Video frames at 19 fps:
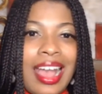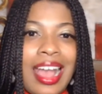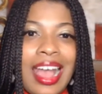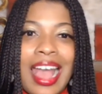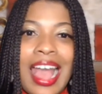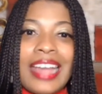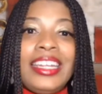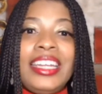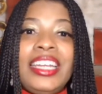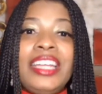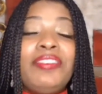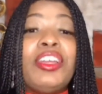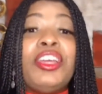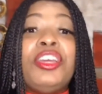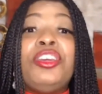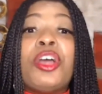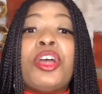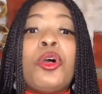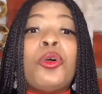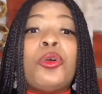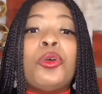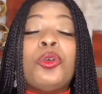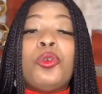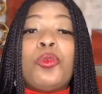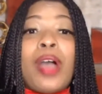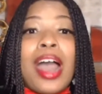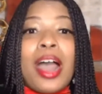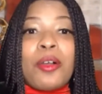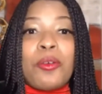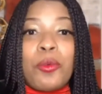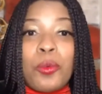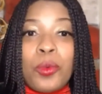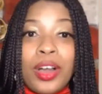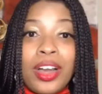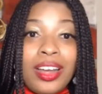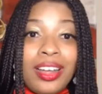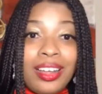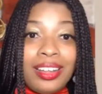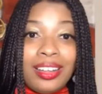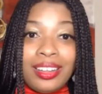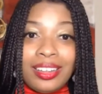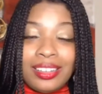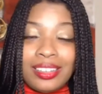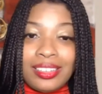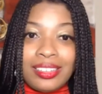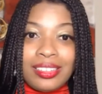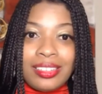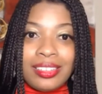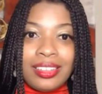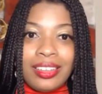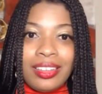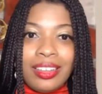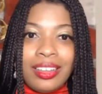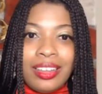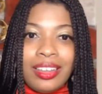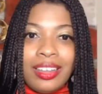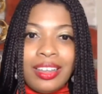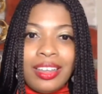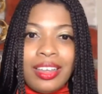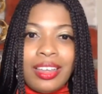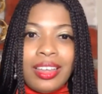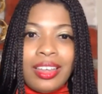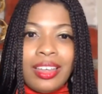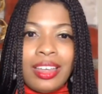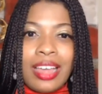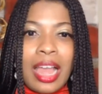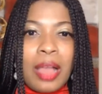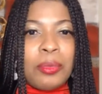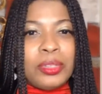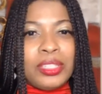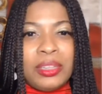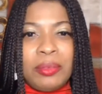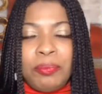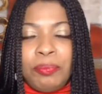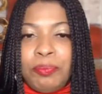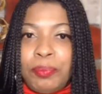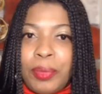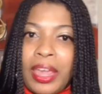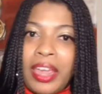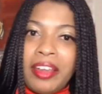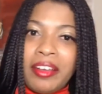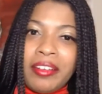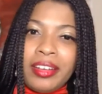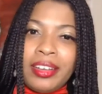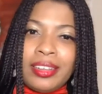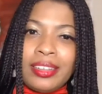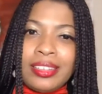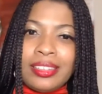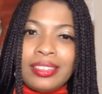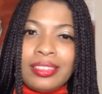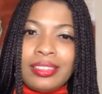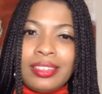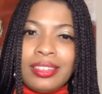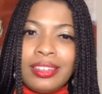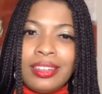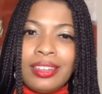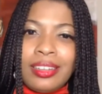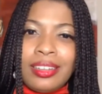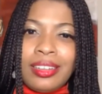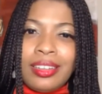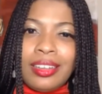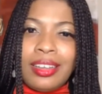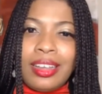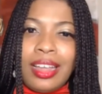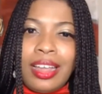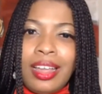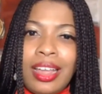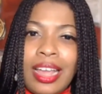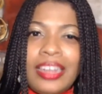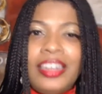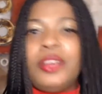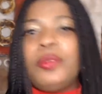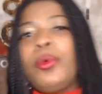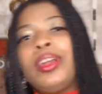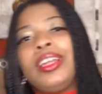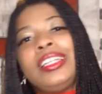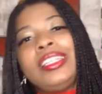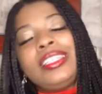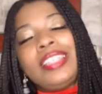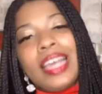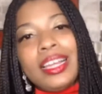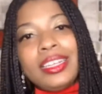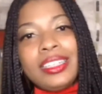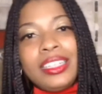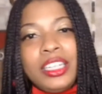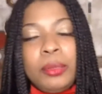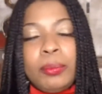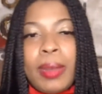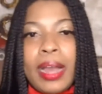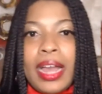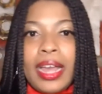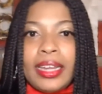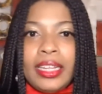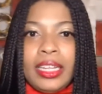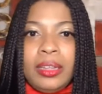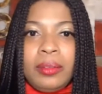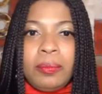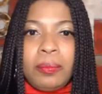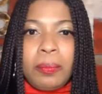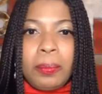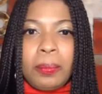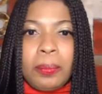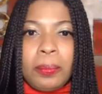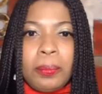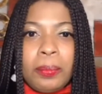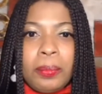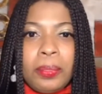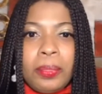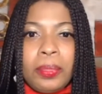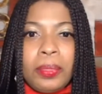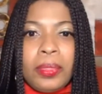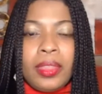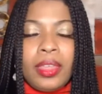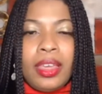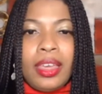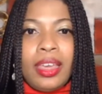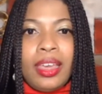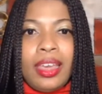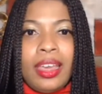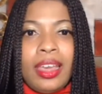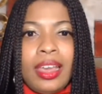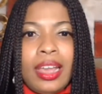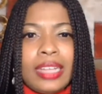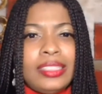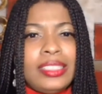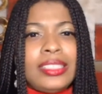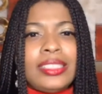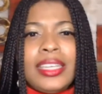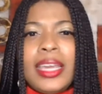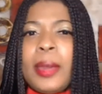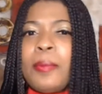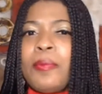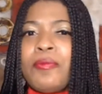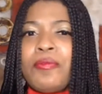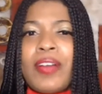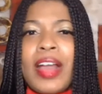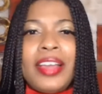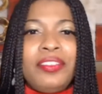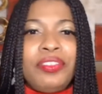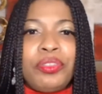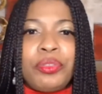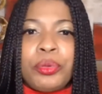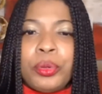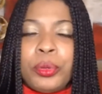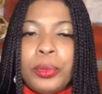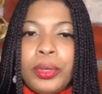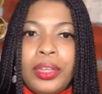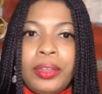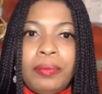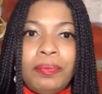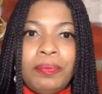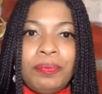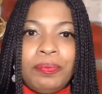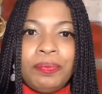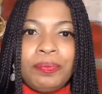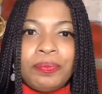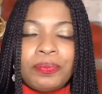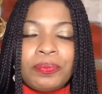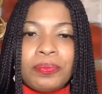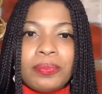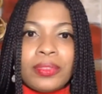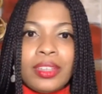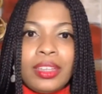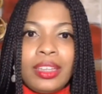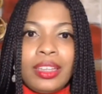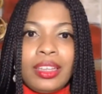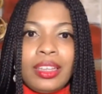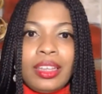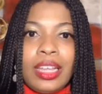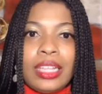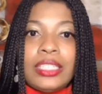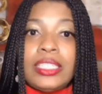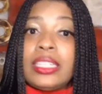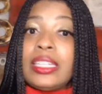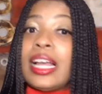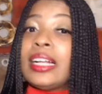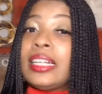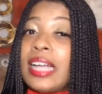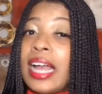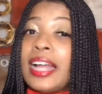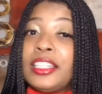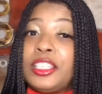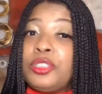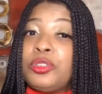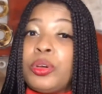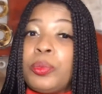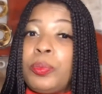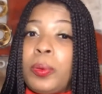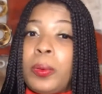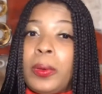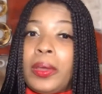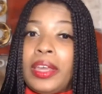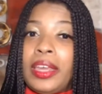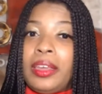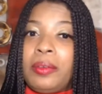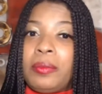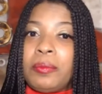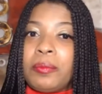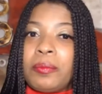I didn't even know who I was. I was embarrassed. I didn't want to tell anybody. I just kept fighting through it until I got to a point